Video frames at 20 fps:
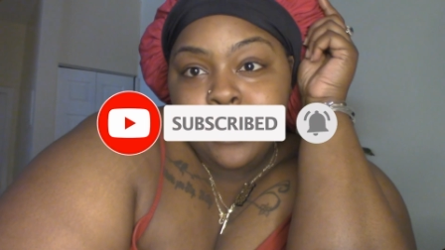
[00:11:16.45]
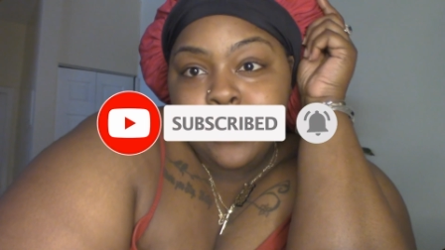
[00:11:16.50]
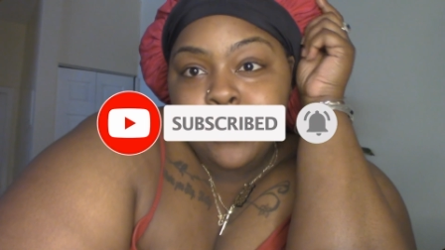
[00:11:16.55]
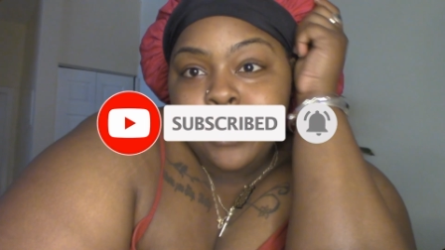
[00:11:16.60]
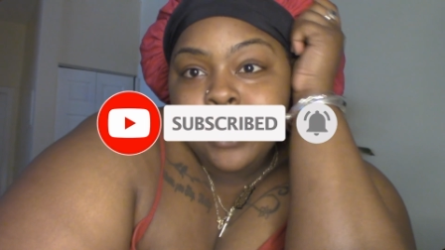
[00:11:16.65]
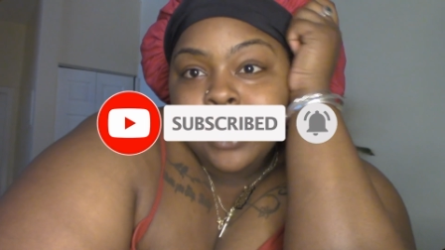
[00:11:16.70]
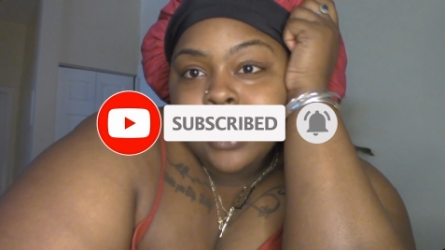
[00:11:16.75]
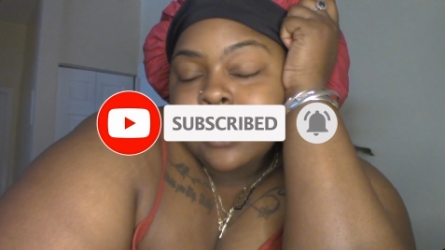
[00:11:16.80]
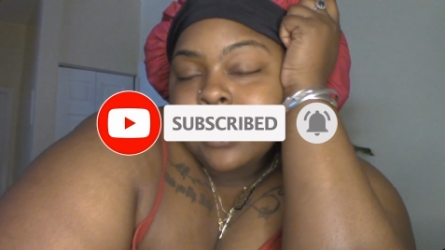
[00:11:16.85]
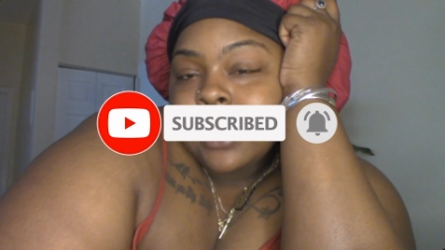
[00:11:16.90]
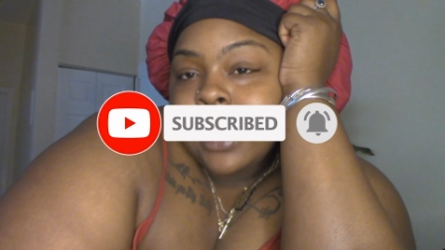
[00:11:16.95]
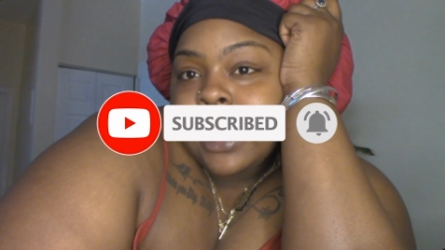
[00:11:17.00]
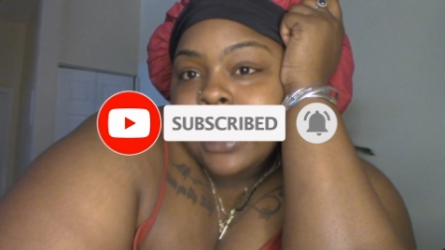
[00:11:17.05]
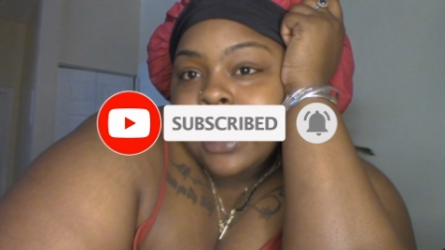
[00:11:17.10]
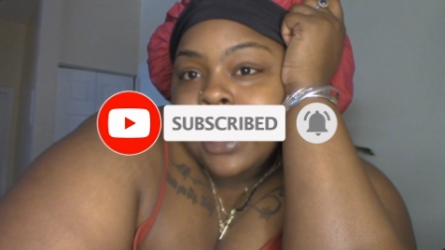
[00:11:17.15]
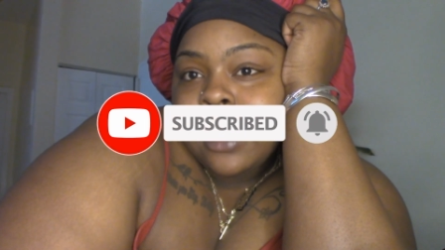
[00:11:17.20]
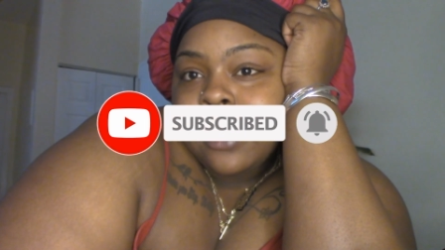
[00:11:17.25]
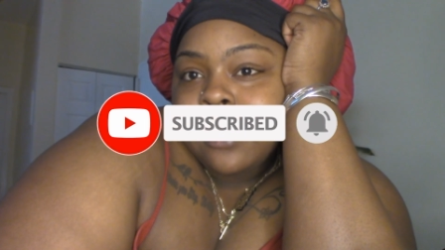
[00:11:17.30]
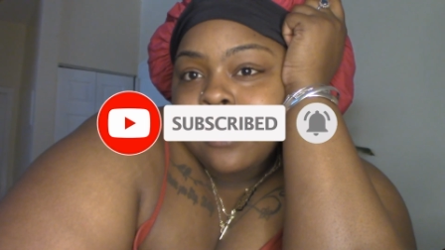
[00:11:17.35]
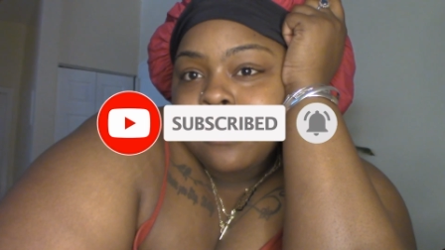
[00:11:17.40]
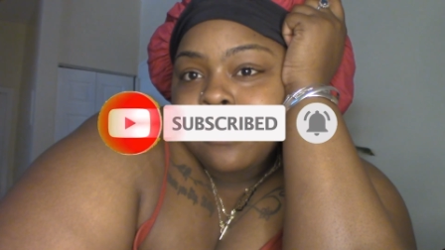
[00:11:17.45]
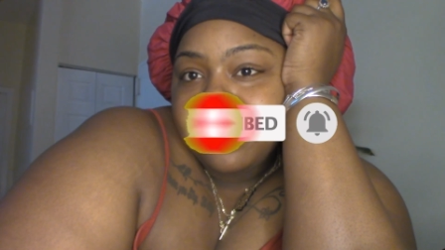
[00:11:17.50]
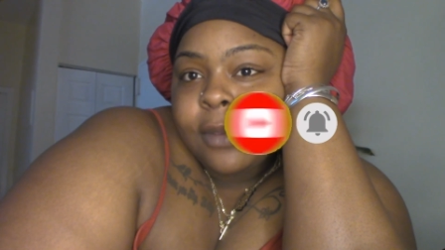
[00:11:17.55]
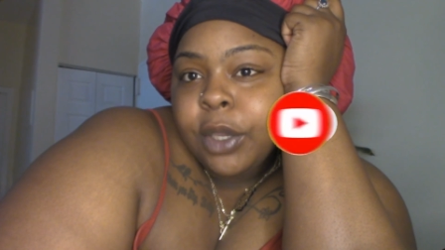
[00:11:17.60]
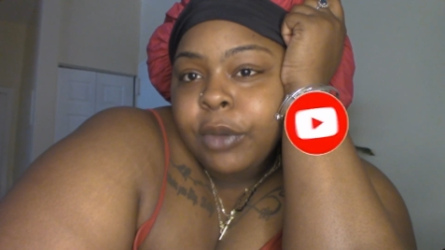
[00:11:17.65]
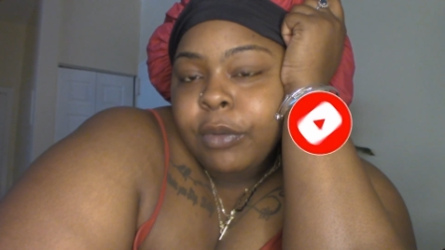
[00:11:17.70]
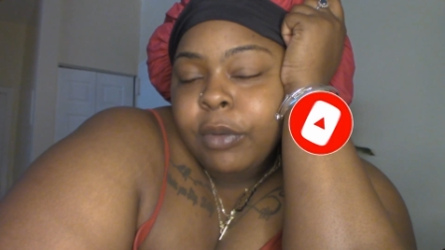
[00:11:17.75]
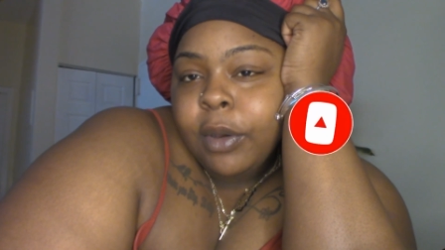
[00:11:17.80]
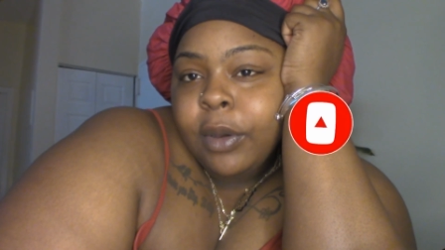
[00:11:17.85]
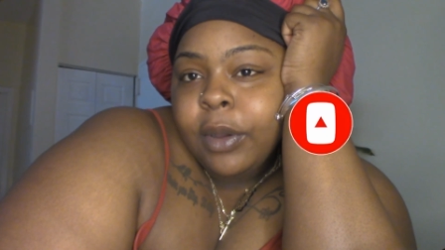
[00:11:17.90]
when like I
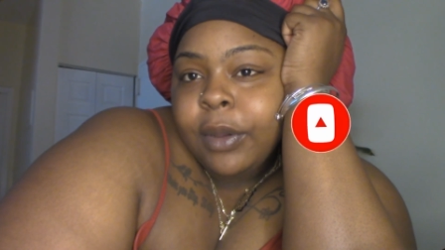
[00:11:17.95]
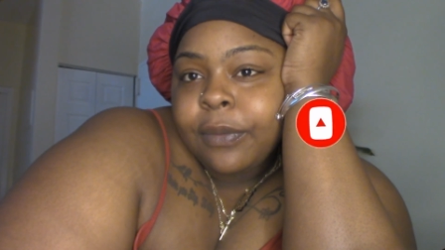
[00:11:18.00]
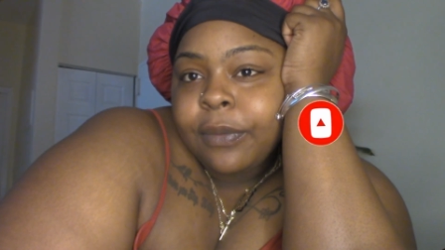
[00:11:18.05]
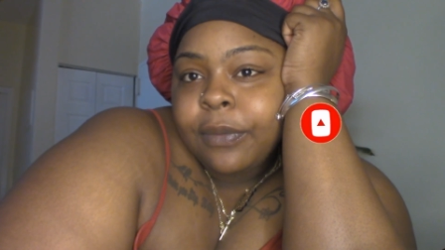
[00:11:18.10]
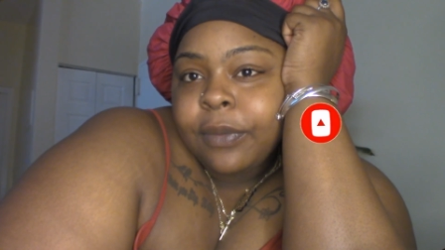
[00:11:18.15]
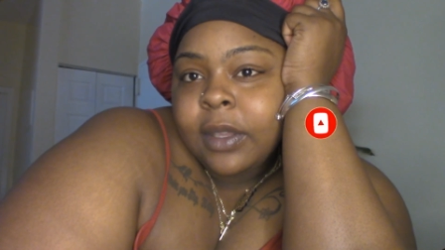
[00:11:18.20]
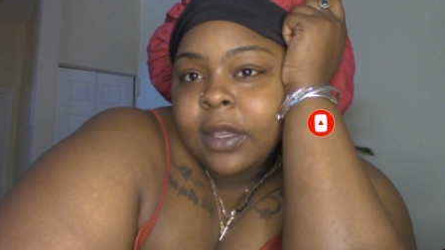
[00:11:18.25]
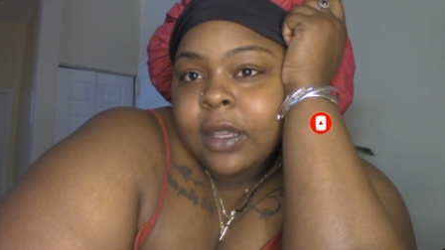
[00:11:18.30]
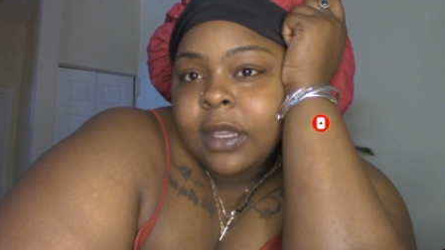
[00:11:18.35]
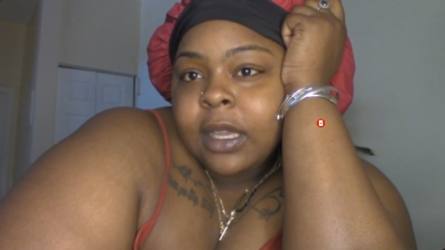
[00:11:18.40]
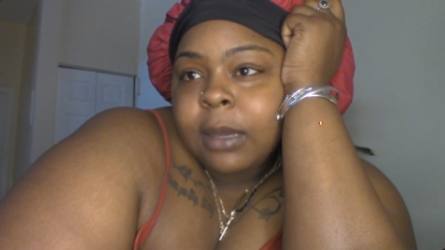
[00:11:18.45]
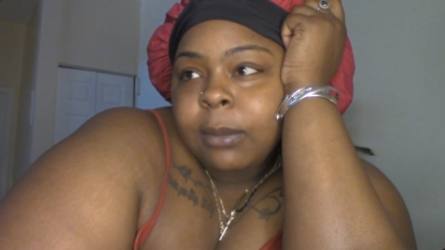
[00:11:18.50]
figure out a fit.